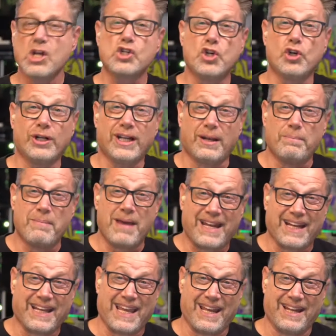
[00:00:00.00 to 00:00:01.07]
good and
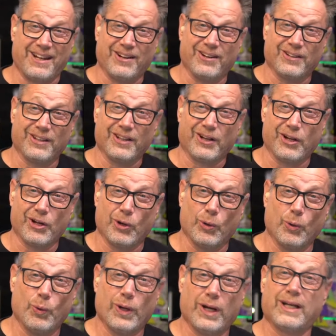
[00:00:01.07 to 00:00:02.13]
medicated on the
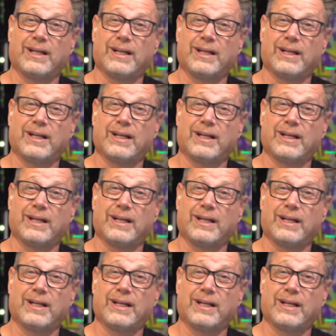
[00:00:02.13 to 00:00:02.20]
go.